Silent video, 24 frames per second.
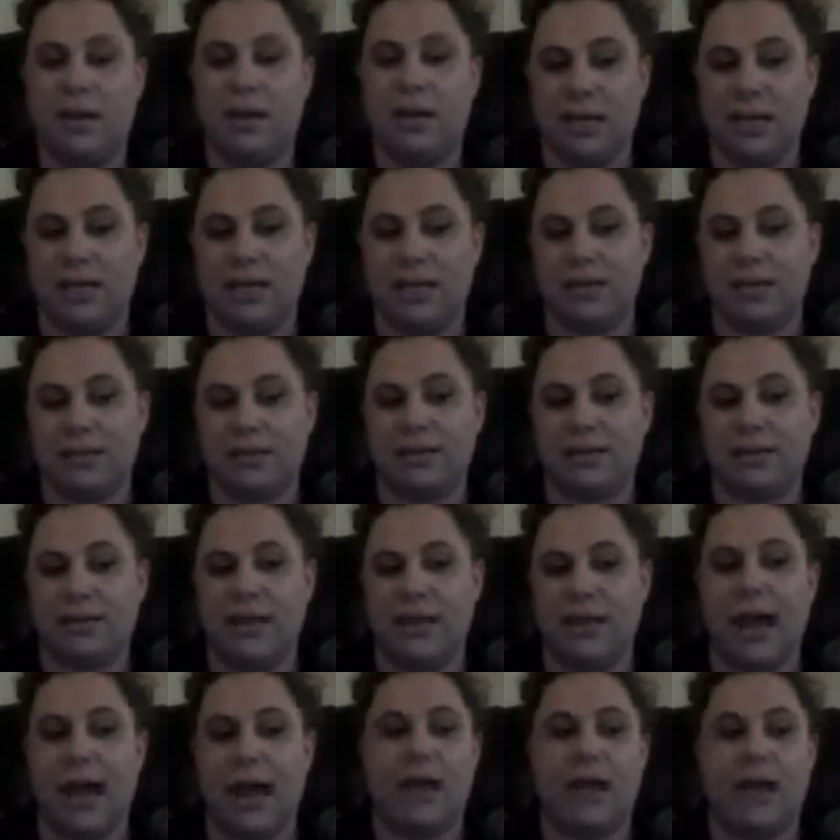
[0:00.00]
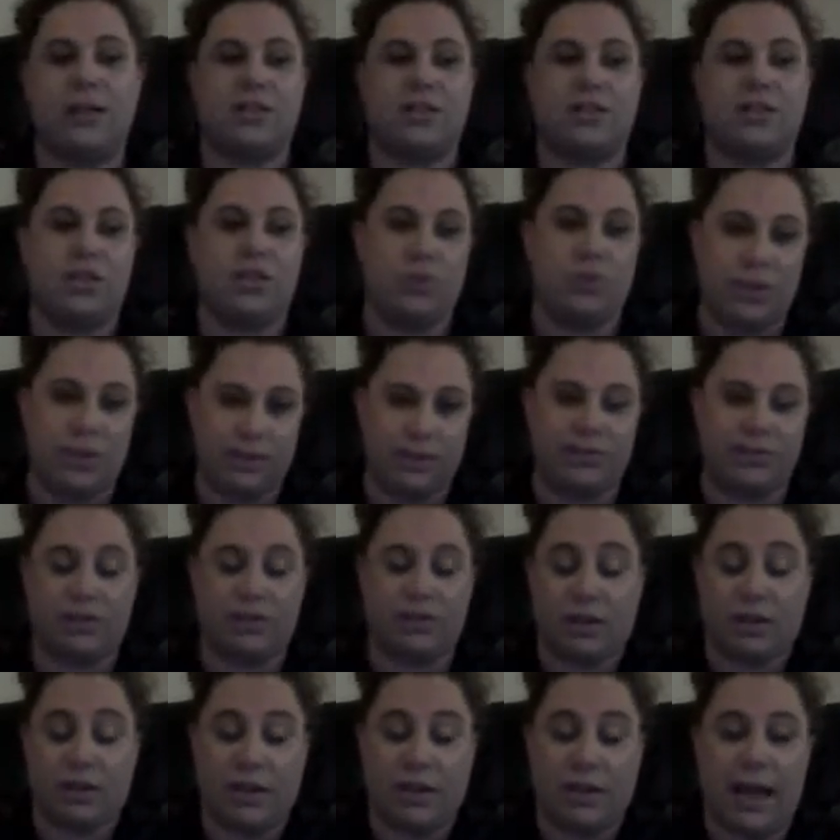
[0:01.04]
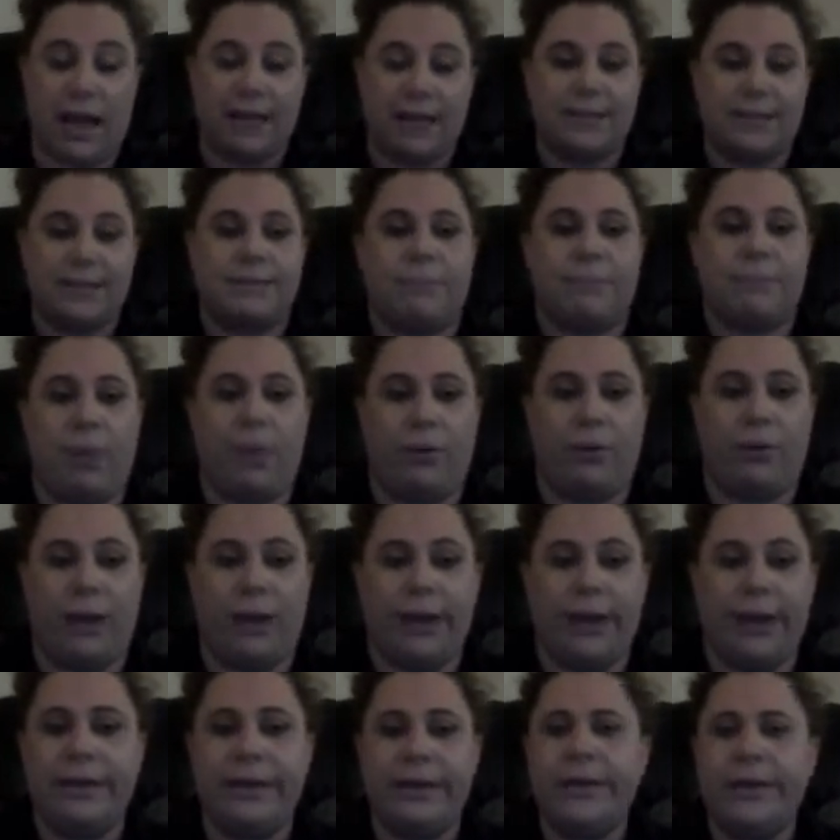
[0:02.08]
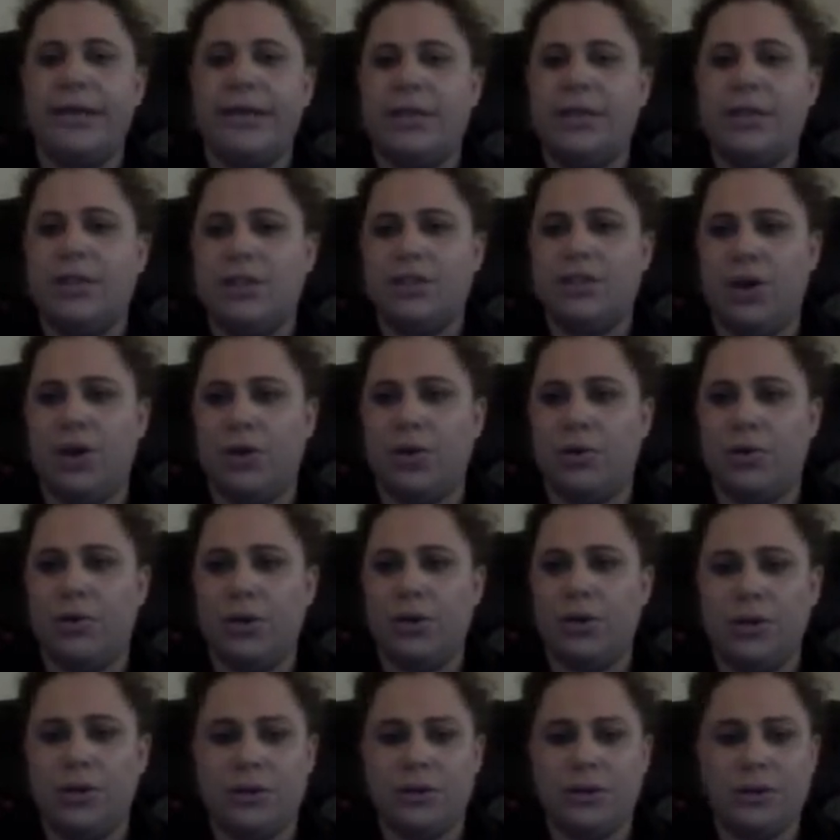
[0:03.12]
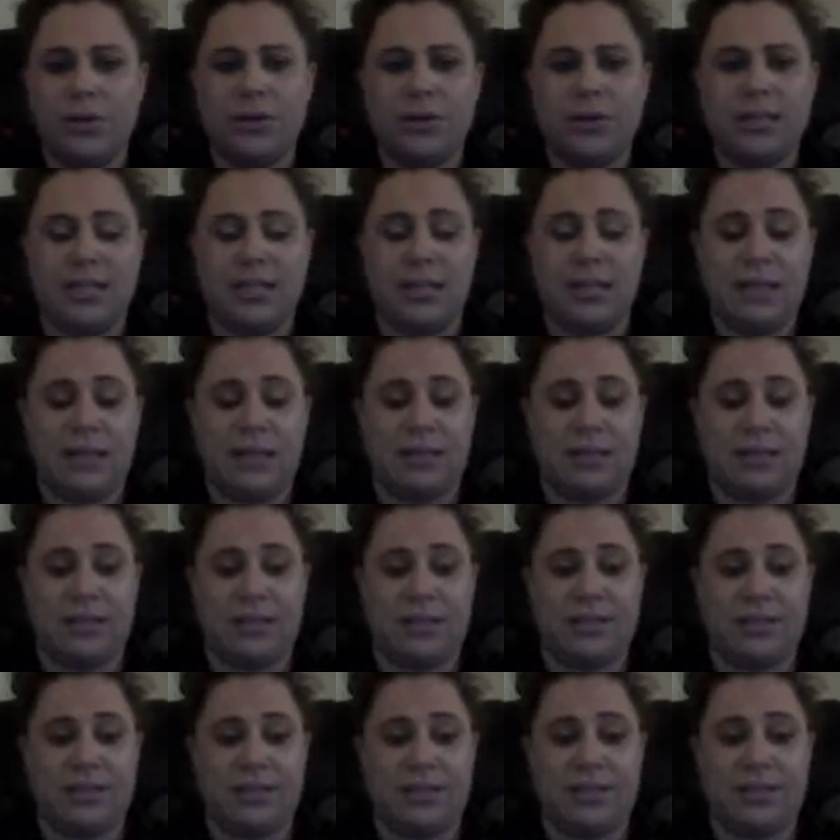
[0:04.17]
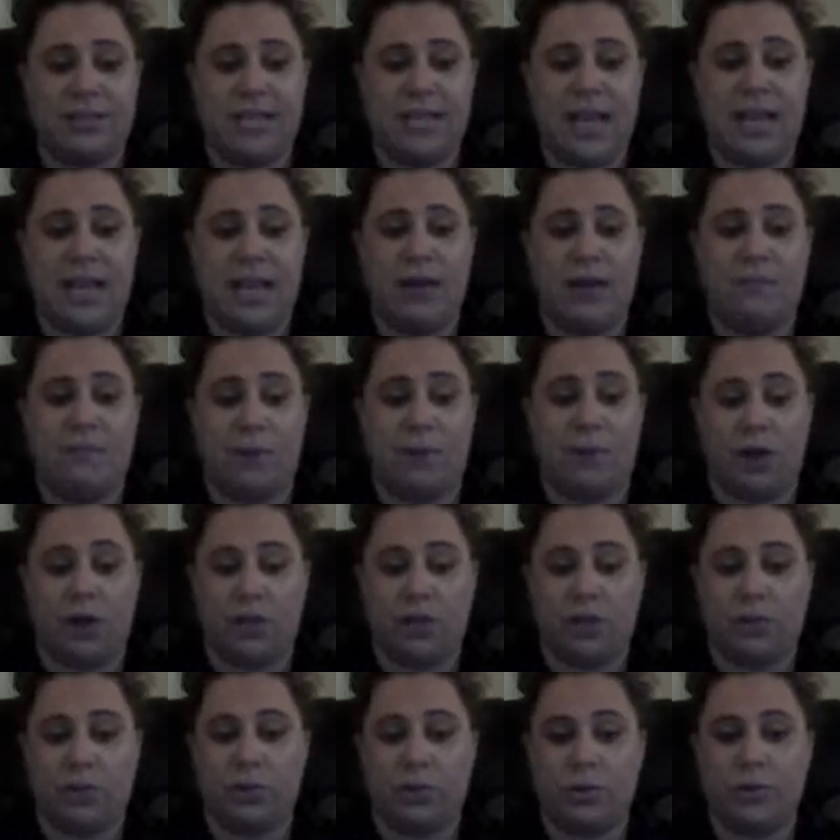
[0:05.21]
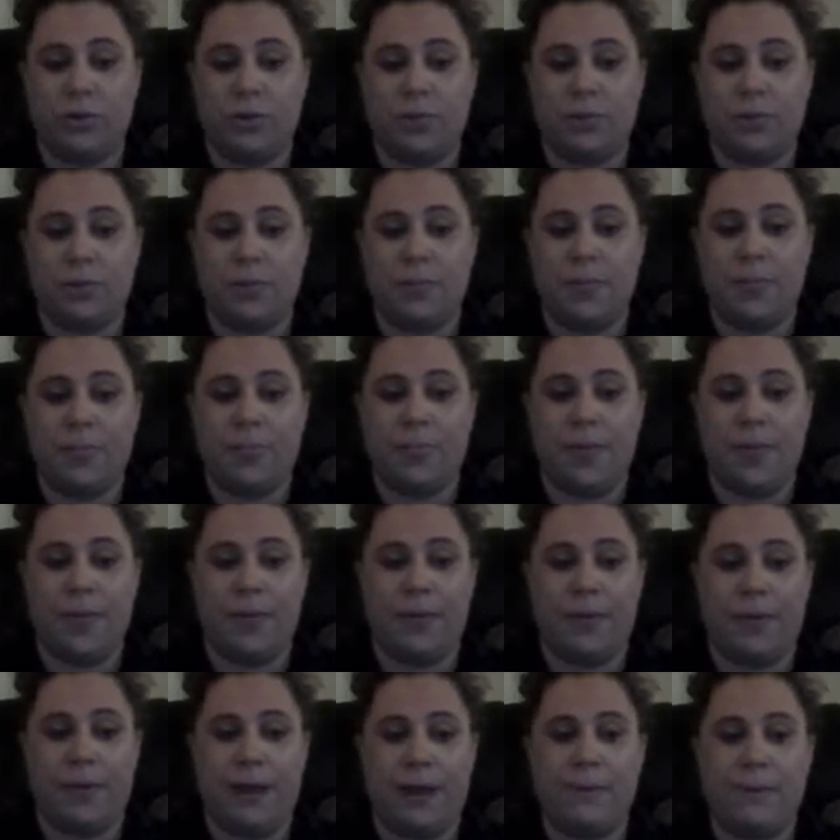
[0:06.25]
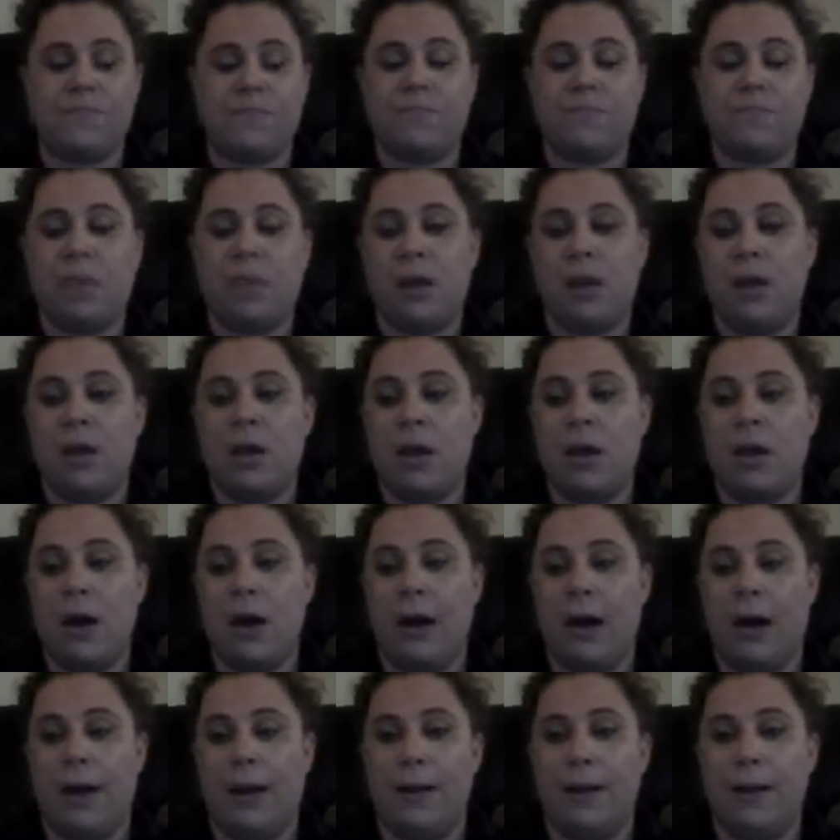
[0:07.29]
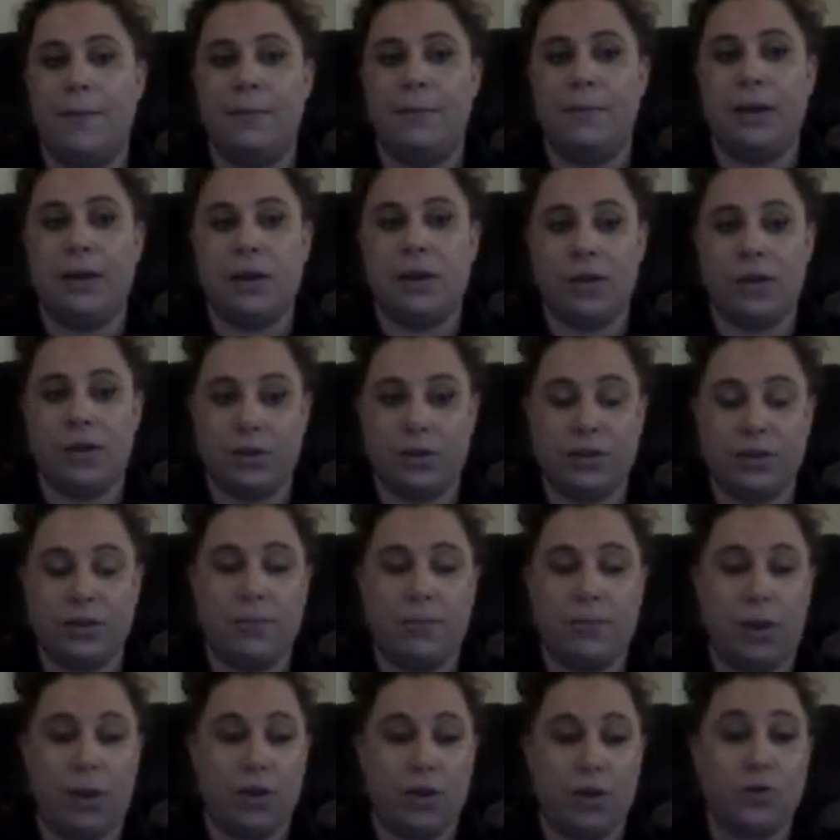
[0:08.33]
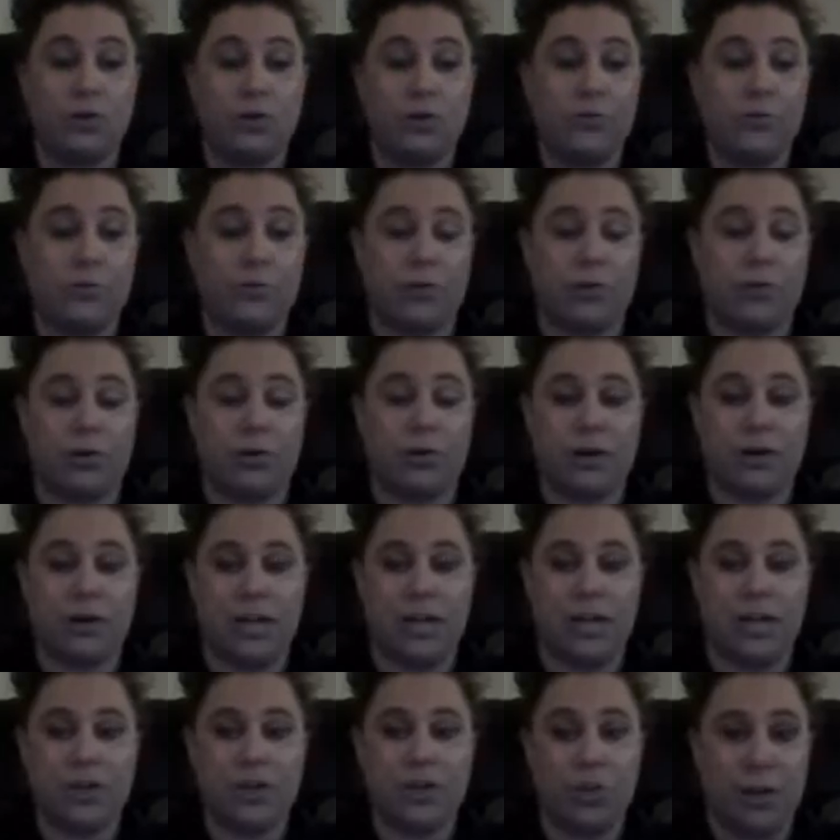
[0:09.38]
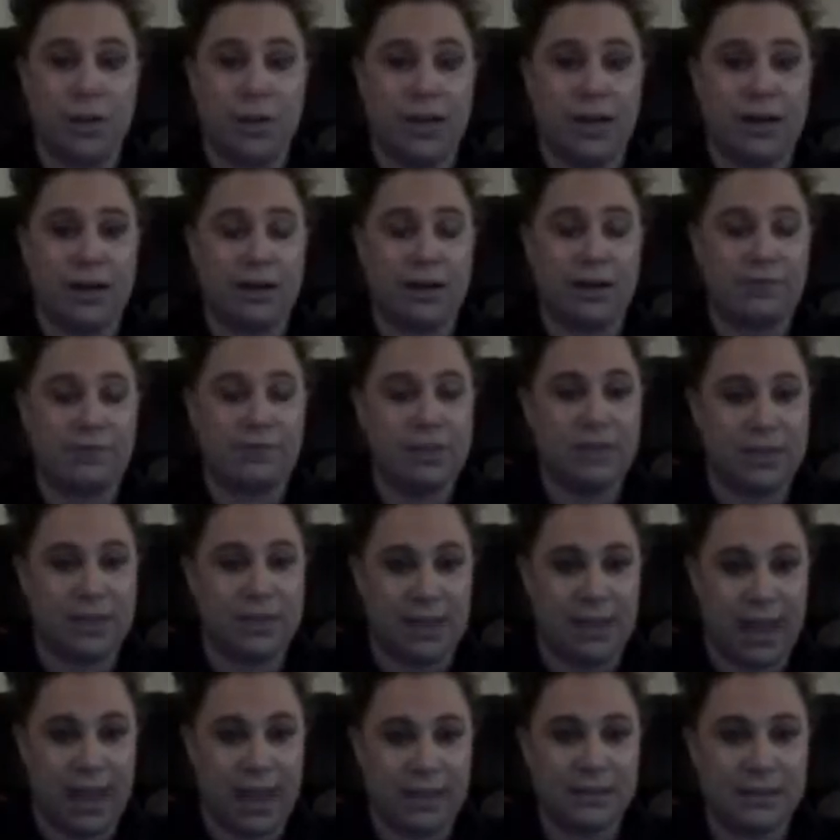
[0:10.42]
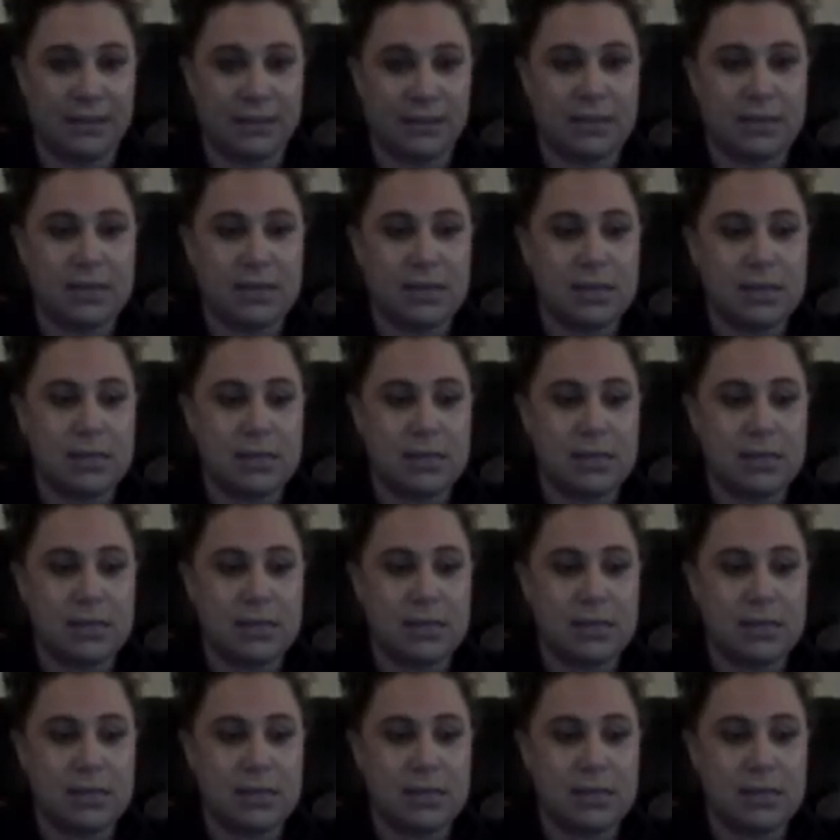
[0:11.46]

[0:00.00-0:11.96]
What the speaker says: is that you need for the class. All right. So as you can see, there's 10 modules. All right. There's a module for each week of the class.